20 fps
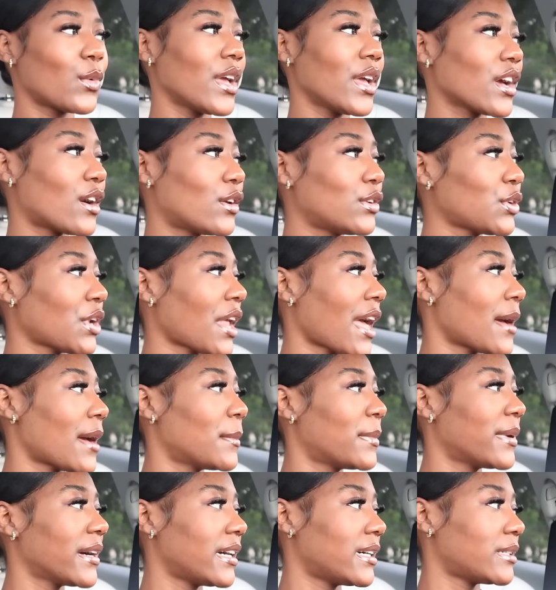we ain't gonna do
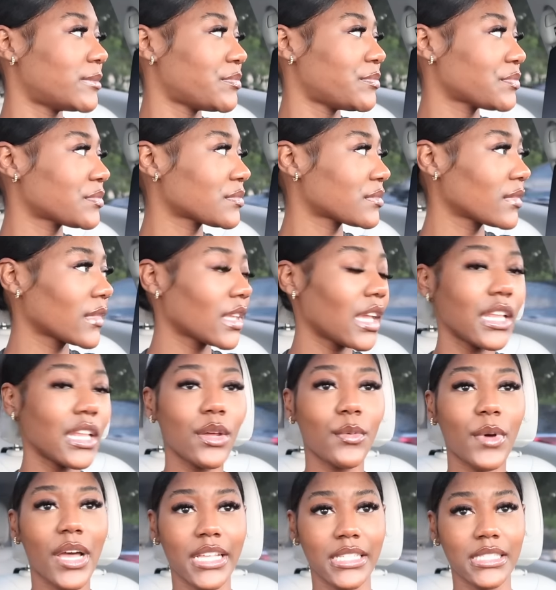that. But
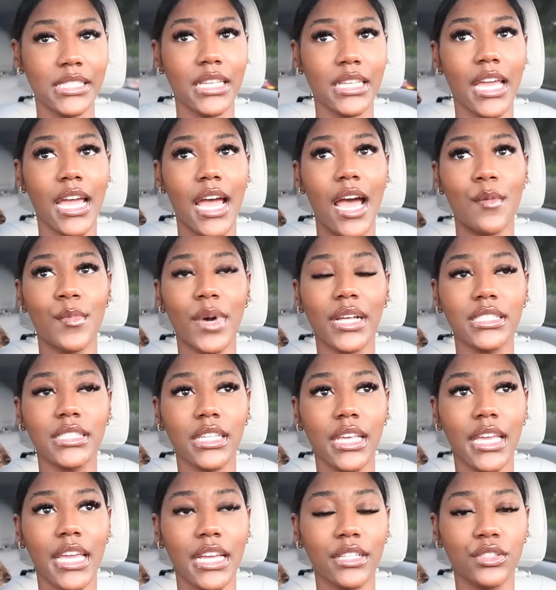anyways, yeah, I'm about
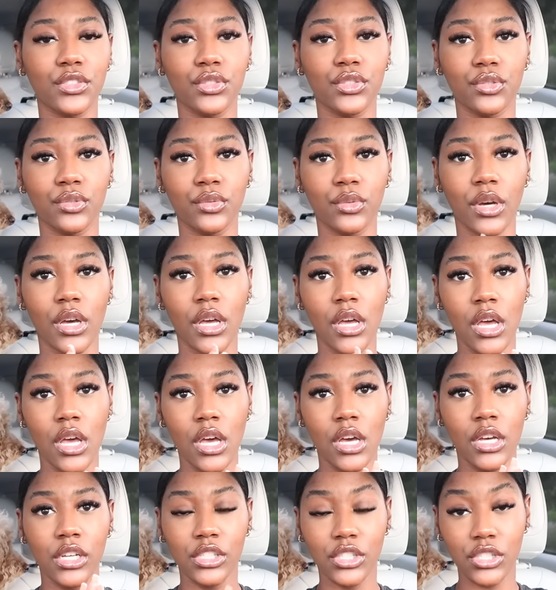to head
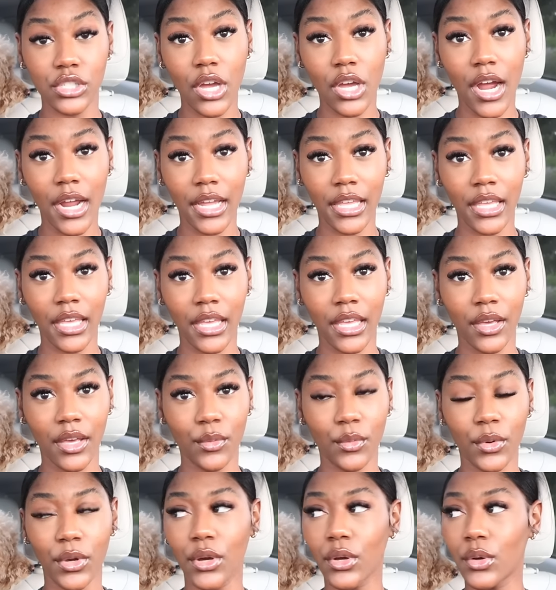to
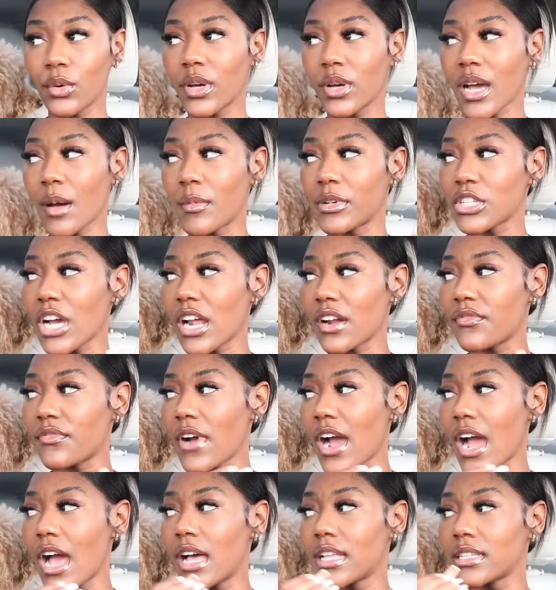Target real quick. I'm gonna try to
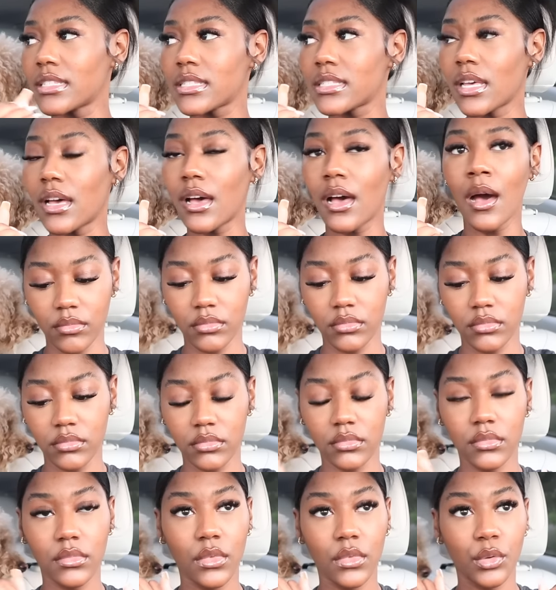find
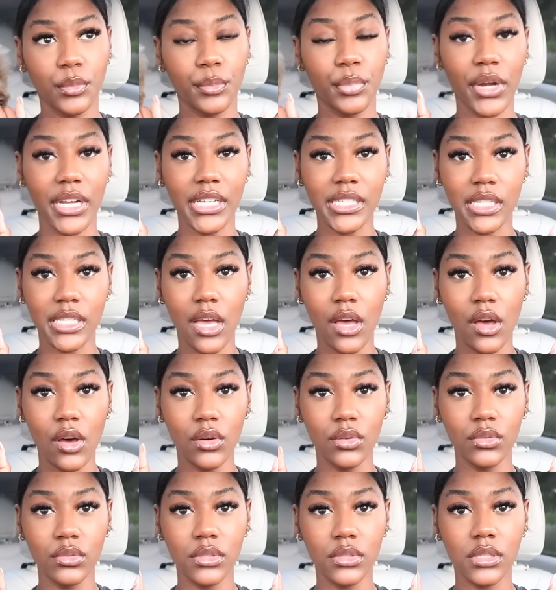some
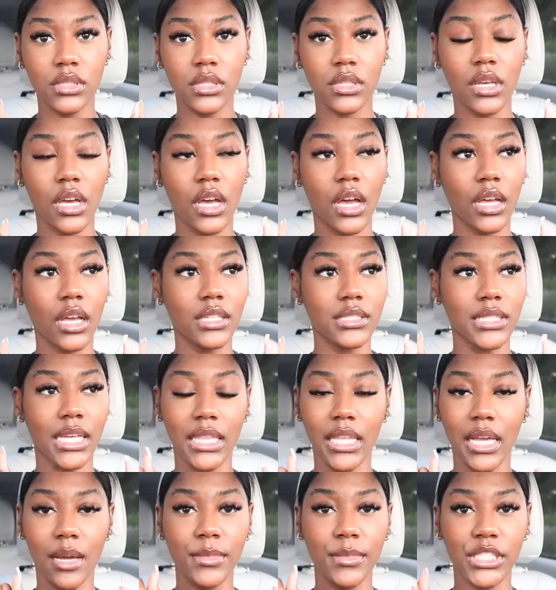press-ons because
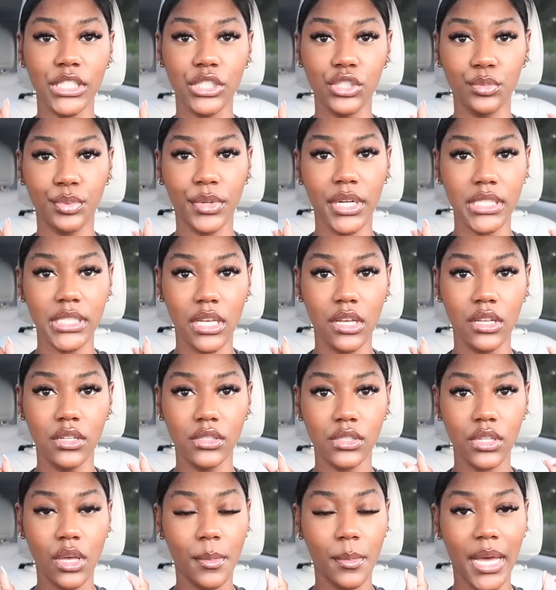I think I'm just do
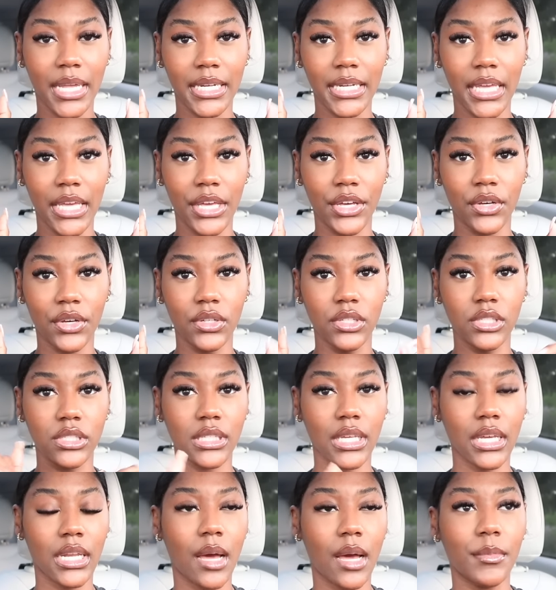press-ons on my nails
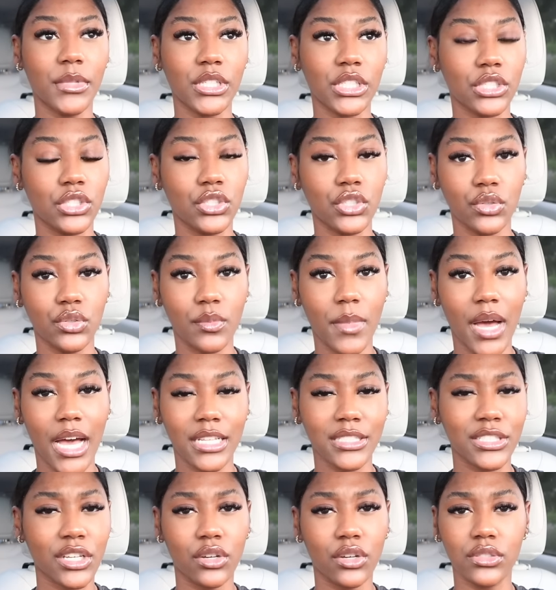and I'm gonna just do
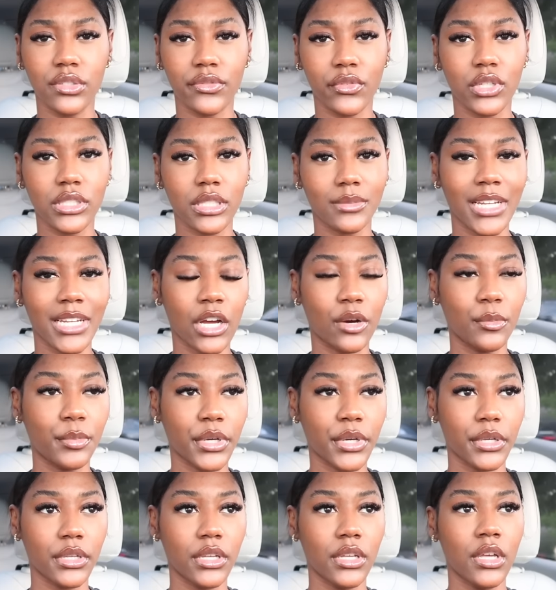my toes of course I'm not gonna
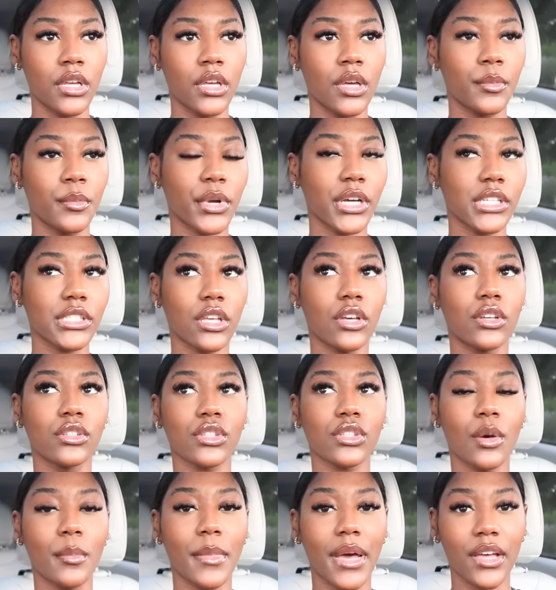put
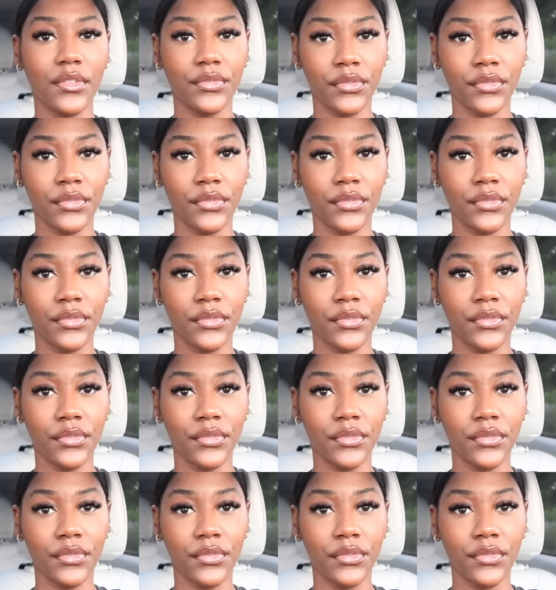press-ons on my